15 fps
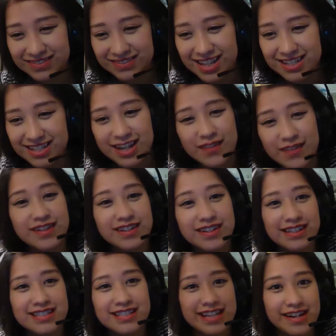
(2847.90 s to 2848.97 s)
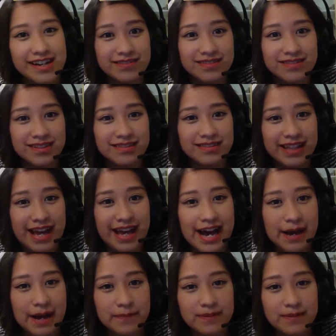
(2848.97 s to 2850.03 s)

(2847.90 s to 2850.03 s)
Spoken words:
definitely download the app